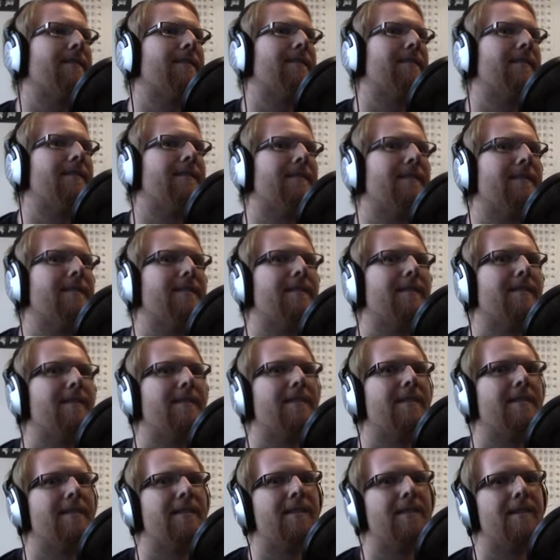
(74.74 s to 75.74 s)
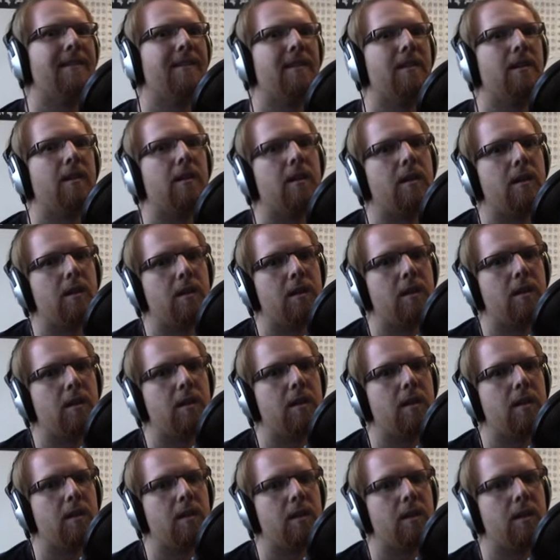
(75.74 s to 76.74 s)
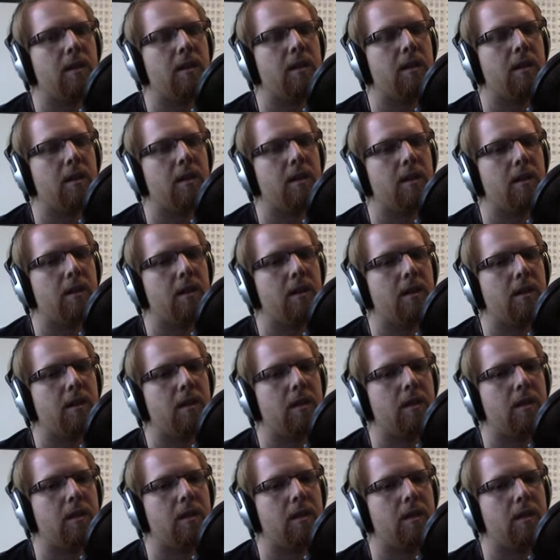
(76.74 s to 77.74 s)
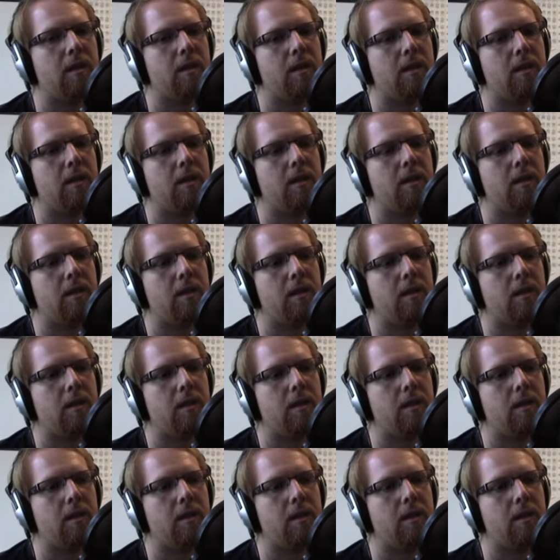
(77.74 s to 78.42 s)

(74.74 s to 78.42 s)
Nobody speaks.